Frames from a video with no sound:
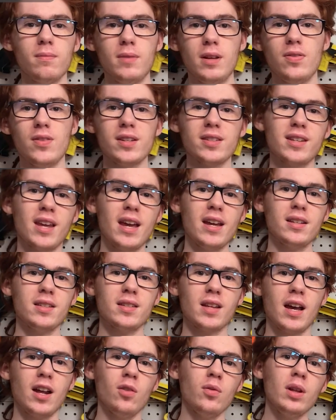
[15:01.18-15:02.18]
in this case,
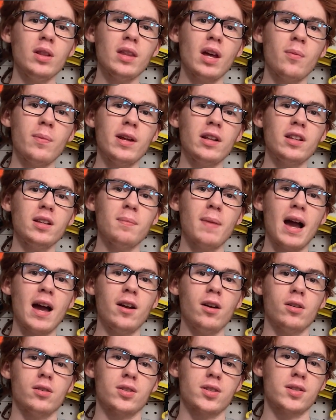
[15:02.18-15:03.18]
I don't think that really
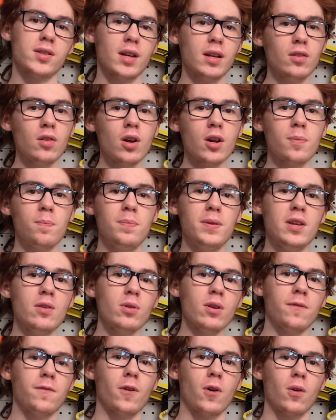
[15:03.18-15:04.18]
matters. They look
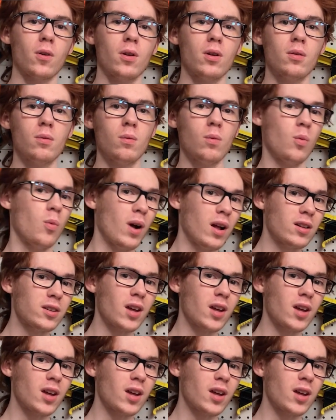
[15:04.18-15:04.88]
beautiful. Well